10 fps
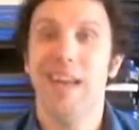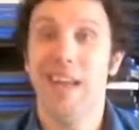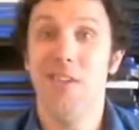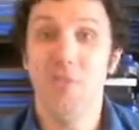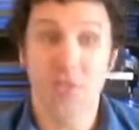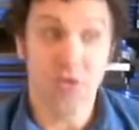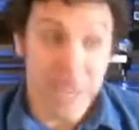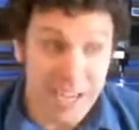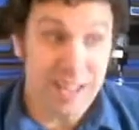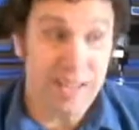is
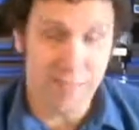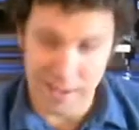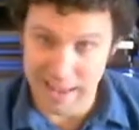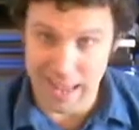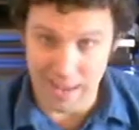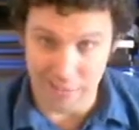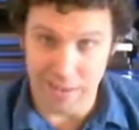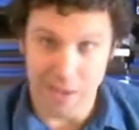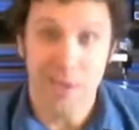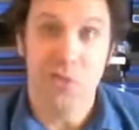really fantastic,
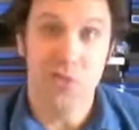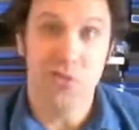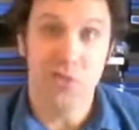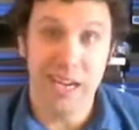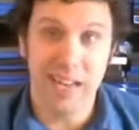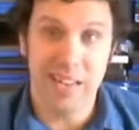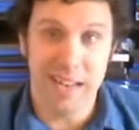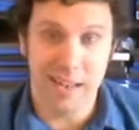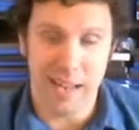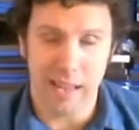really
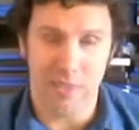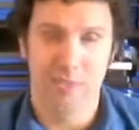intense.